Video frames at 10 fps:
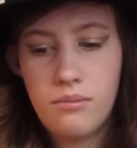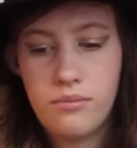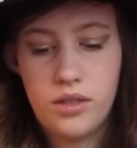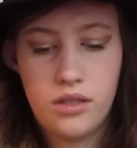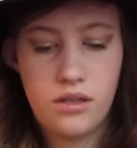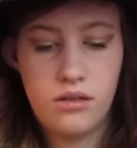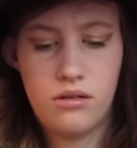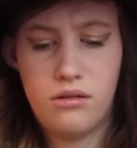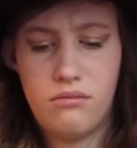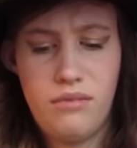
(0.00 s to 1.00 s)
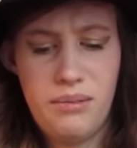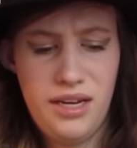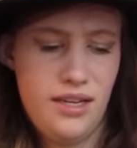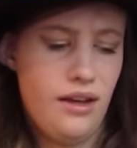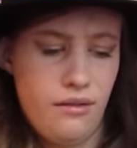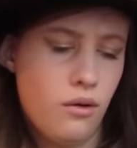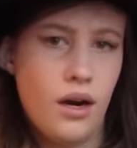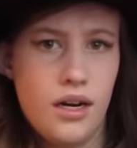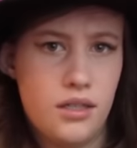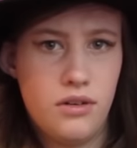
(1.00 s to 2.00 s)
so maybe he like
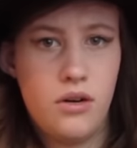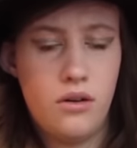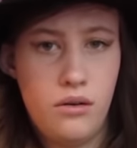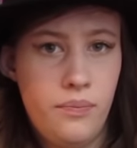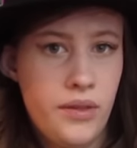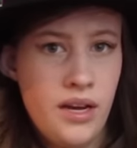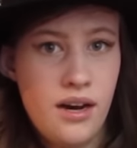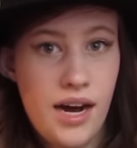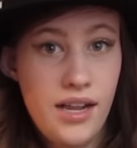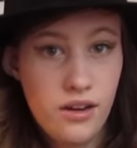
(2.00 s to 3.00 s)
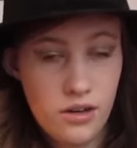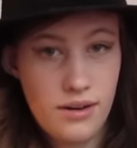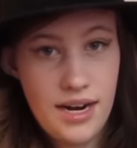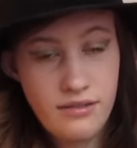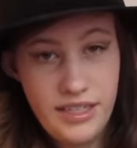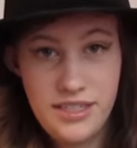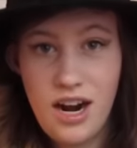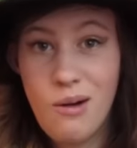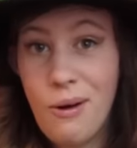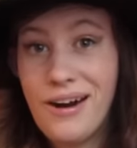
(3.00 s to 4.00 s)
forgot his phone. I look around the
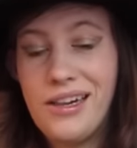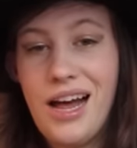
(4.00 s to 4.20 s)
entire parking